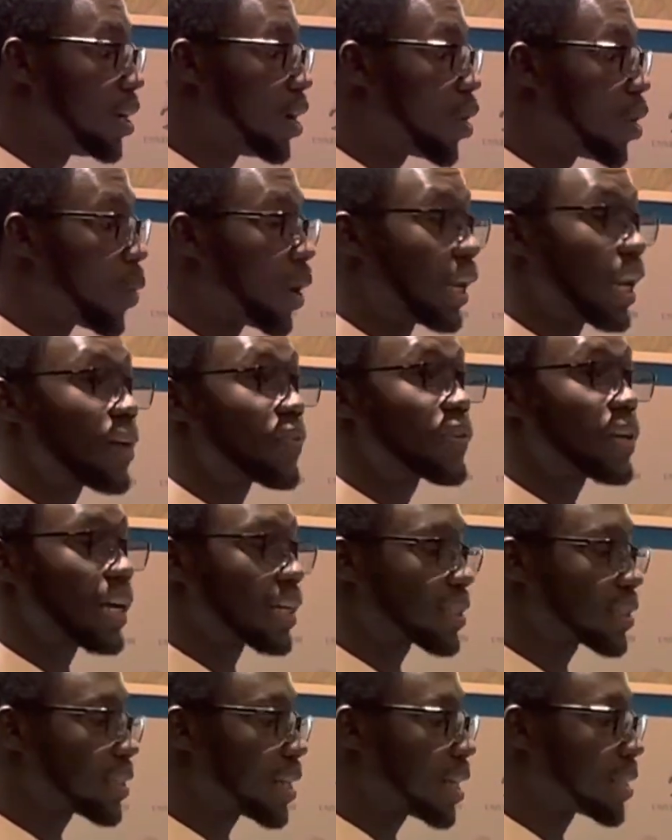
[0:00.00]
while Africa
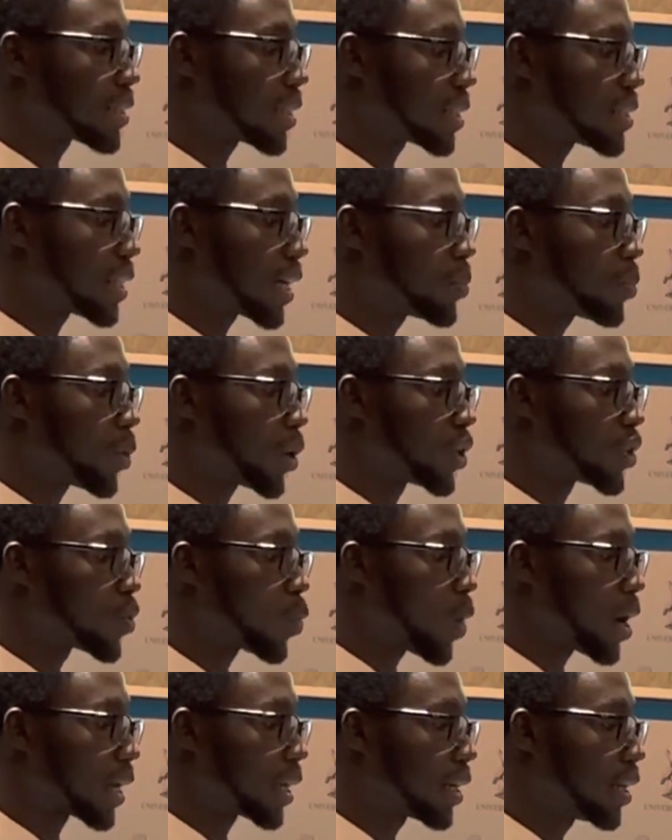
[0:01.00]
stands at
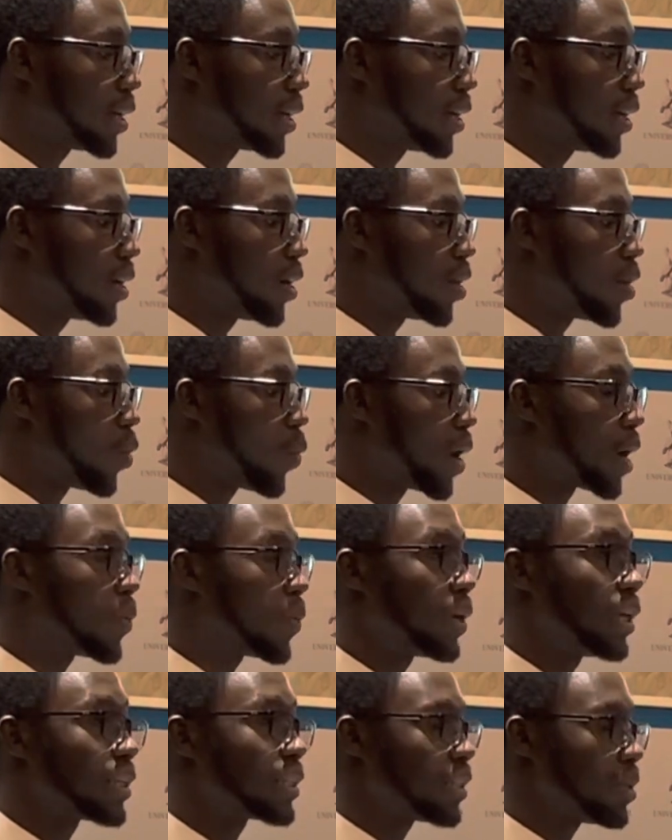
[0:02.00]
10.1%, where
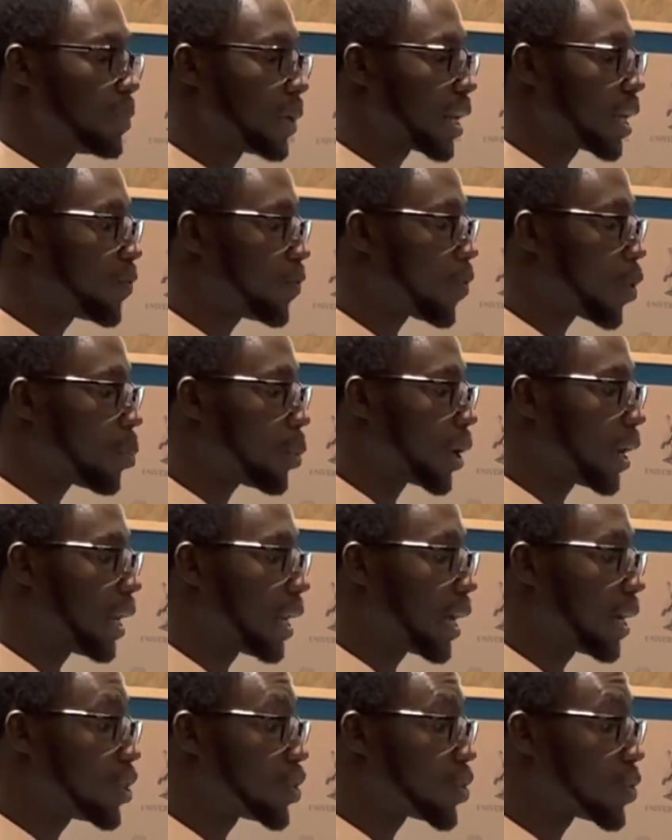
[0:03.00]
we estimated
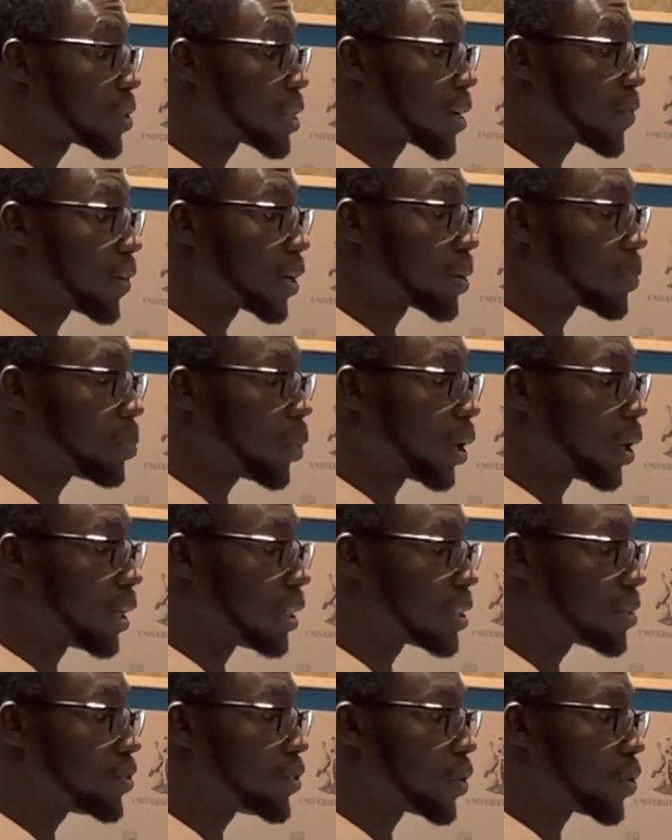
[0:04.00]
4.9 to
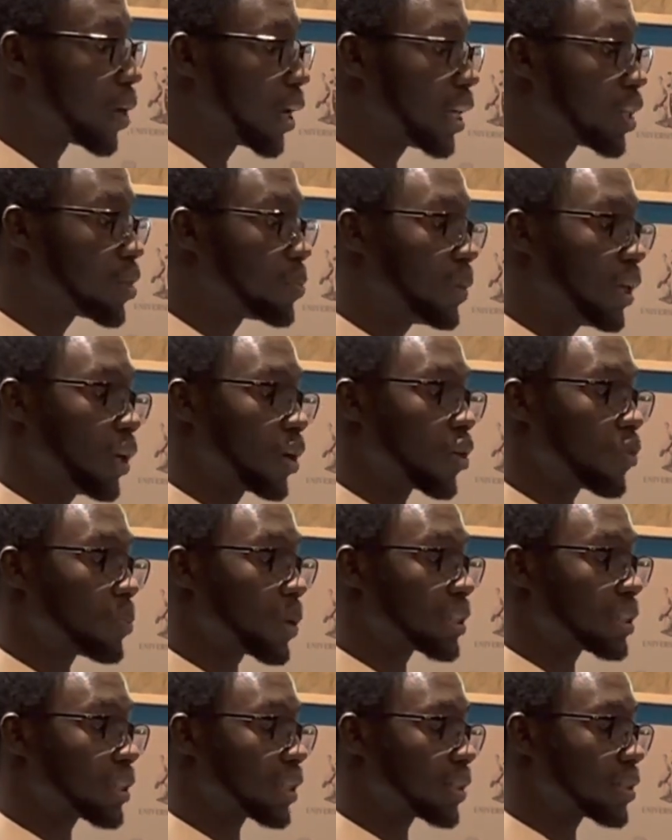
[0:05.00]
7.08 million of
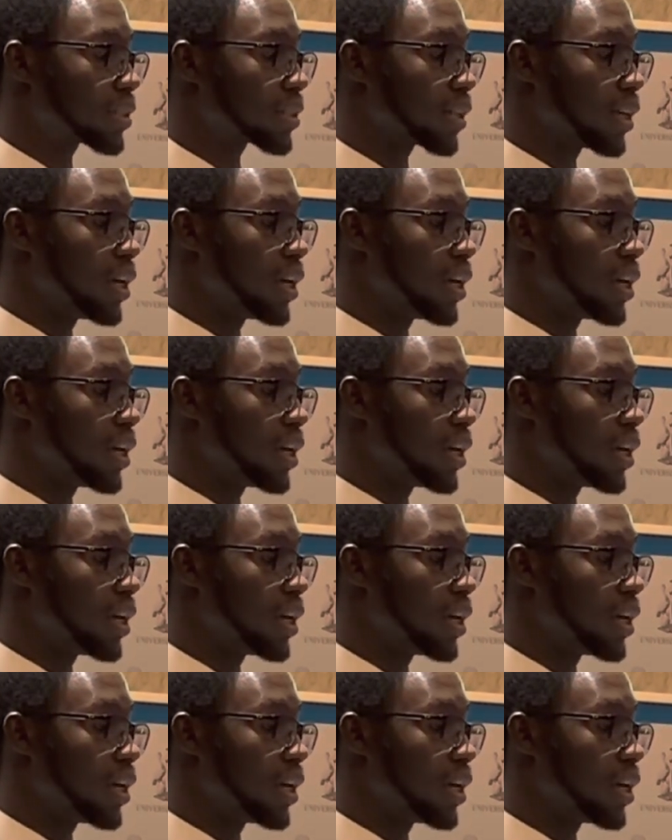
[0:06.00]
patients